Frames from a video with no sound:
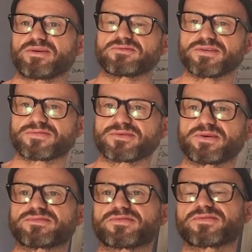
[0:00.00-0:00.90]
They're all different.
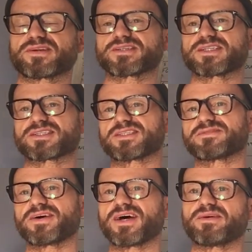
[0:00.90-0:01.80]
We have different
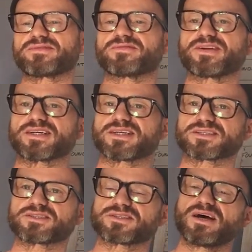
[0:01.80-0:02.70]
densities of hair, we have different hair
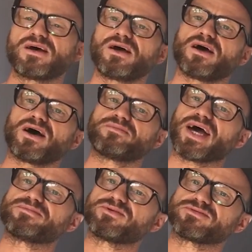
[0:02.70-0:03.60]
textures,
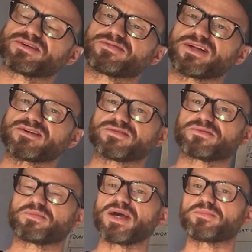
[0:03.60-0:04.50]
hair moves differently on
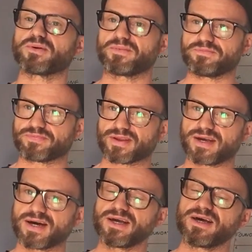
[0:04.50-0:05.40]
different people,
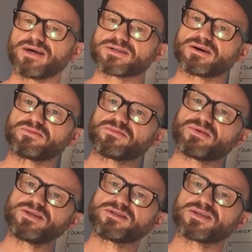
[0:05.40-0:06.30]
okay? So
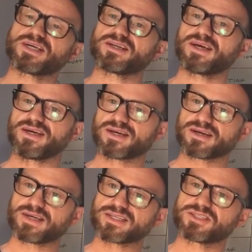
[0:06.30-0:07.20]
when you do a
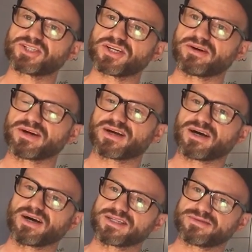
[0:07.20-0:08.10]
technique, that's the generic
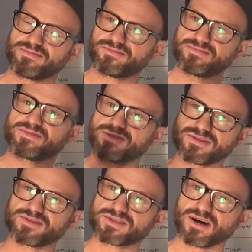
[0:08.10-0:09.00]

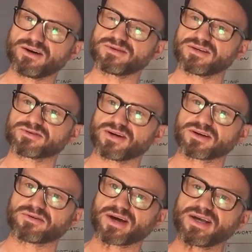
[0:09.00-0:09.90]
style that you're
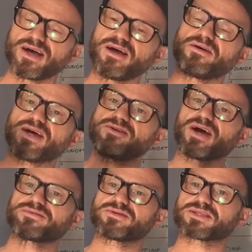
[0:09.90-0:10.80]
trying to create, then
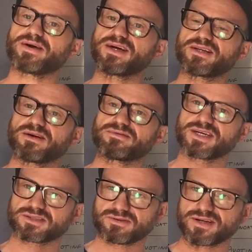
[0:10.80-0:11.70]
you have to expand it with
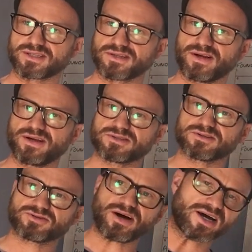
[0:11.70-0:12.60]
texturizing.
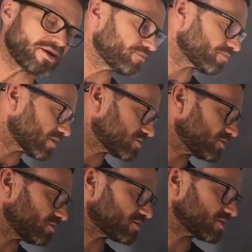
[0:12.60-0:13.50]
So try to
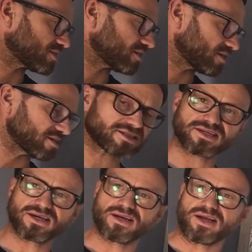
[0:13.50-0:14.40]
use these
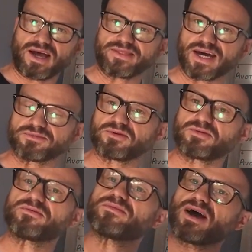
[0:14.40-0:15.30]
techniques, and that
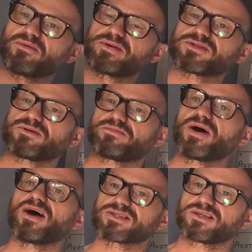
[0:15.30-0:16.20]
will help you to
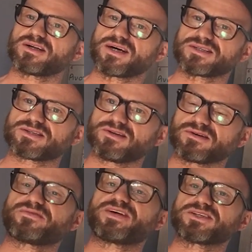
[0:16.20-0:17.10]
personalize the
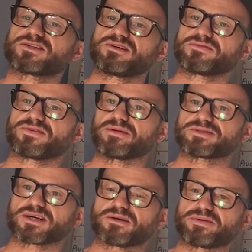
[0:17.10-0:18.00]
look, finish the look for that
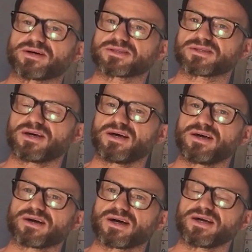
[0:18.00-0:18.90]
particular person.
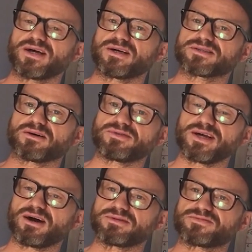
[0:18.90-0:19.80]
Okay, so I
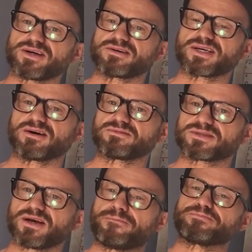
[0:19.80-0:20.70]
really hope this video has
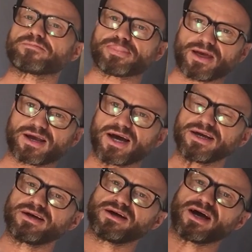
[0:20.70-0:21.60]
helped.
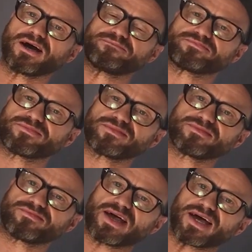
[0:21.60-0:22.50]
Okay, and
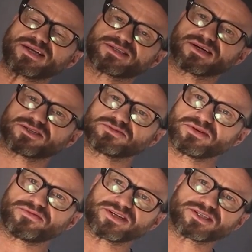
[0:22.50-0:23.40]
I just
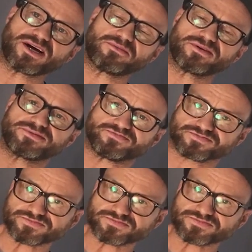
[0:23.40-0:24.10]
want to finish up with,